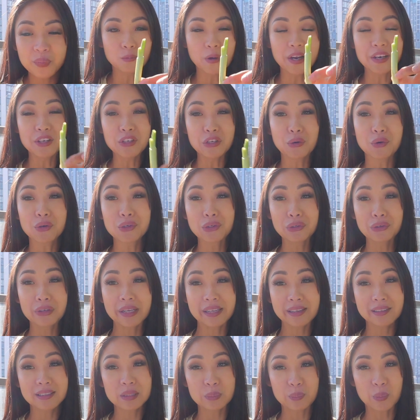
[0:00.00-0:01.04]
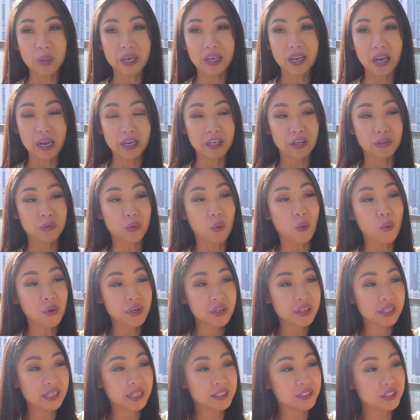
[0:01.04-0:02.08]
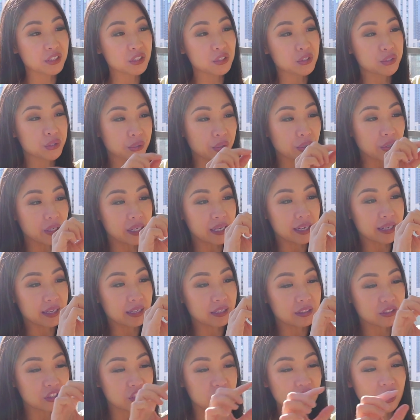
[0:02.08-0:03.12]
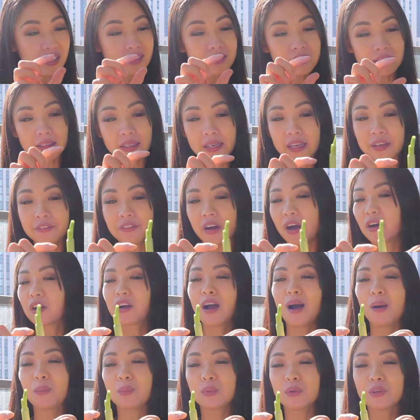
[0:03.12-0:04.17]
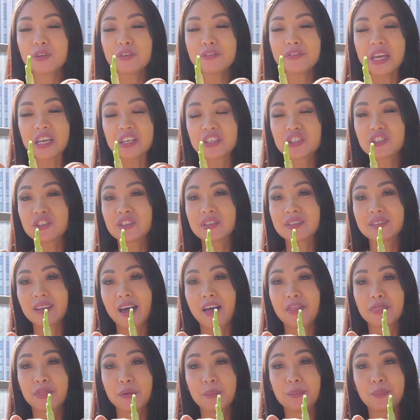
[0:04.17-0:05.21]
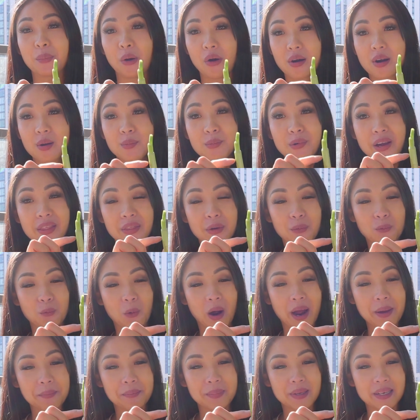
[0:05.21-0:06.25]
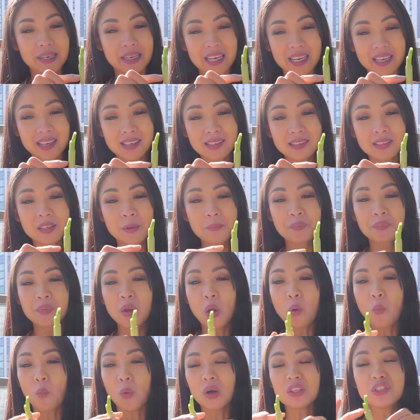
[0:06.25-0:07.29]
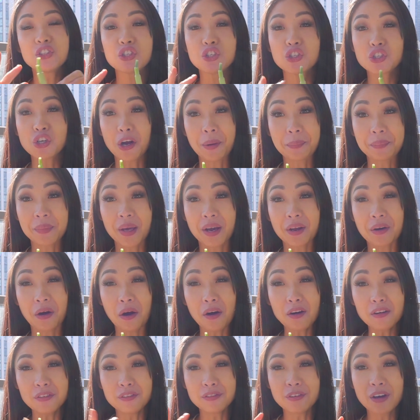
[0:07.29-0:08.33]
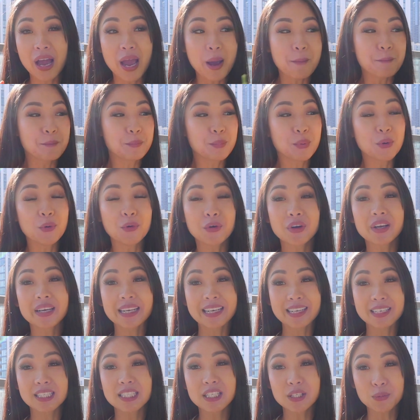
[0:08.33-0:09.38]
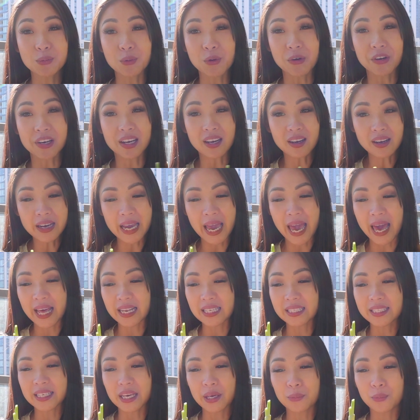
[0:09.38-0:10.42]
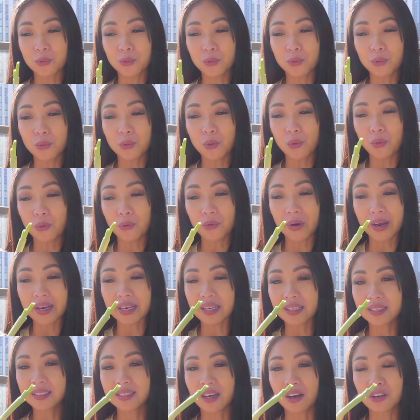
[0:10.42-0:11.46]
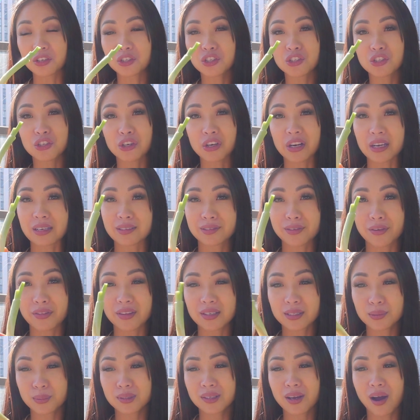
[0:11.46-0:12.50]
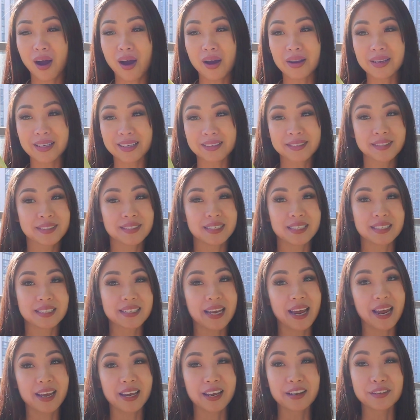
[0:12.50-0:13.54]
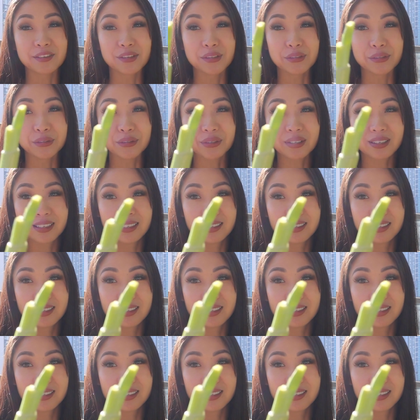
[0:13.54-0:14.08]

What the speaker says: when you're cooking spring onion, all you need to do is just leave a couple of inches at the bottom where the white bit is. Once you chop that off, put it into water and it will already start shooting. So this was cut yesterday and look,